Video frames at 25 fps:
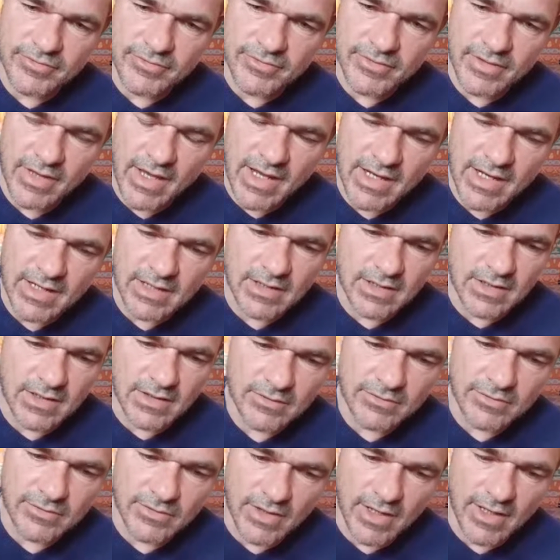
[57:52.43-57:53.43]

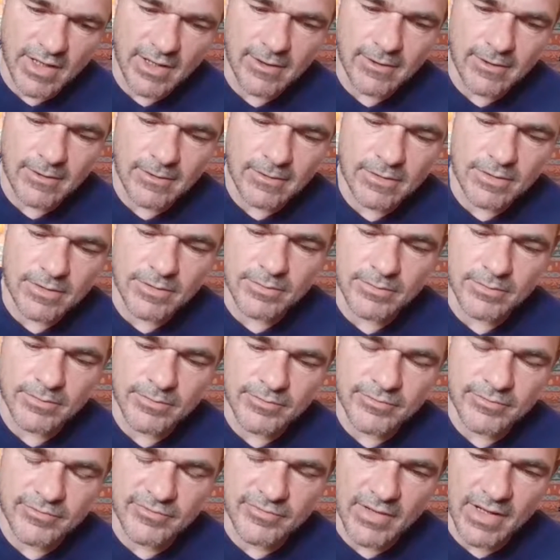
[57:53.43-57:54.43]
Hades and hell and
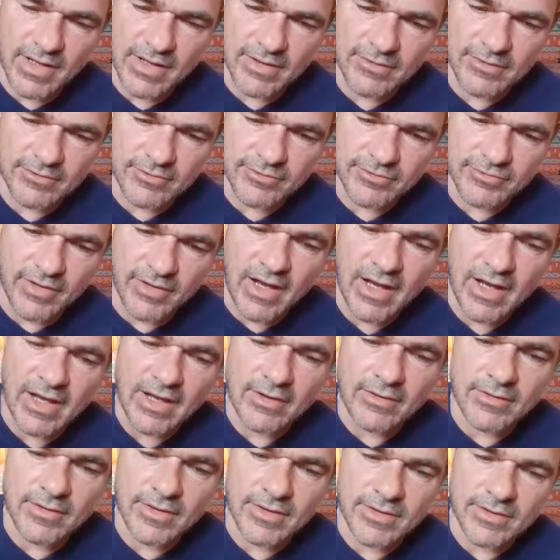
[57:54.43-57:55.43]
lakes of
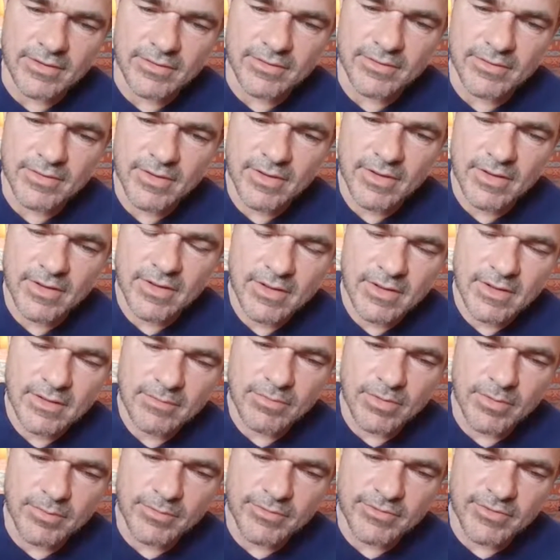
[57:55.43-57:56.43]
fire and
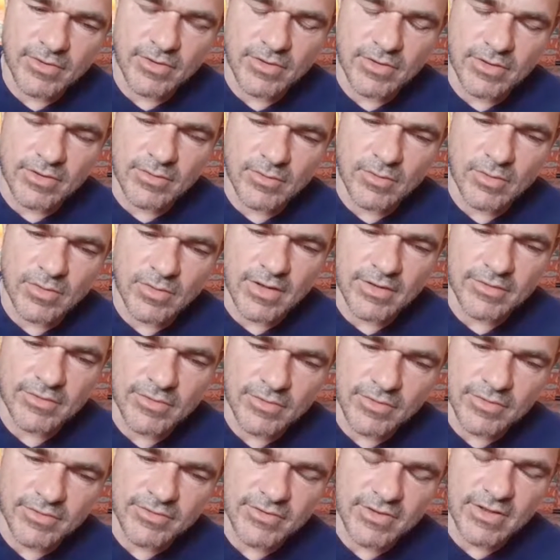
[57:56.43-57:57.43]
brimstone and all that
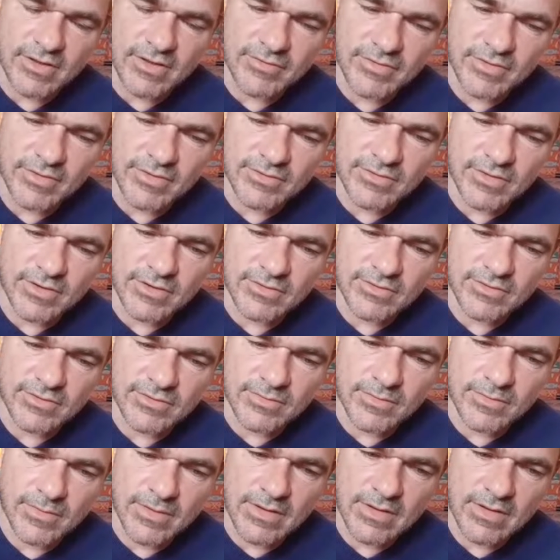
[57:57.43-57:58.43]
sort of stuff is
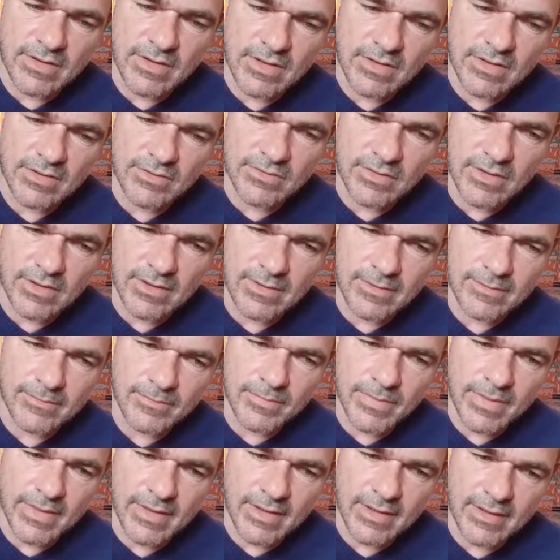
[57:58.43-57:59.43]

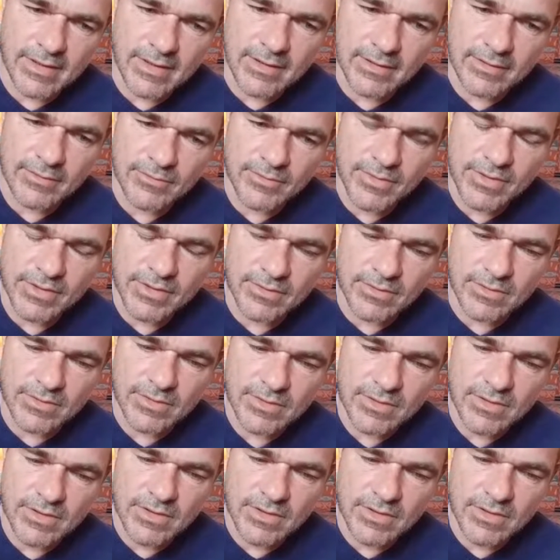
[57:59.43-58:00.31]
real.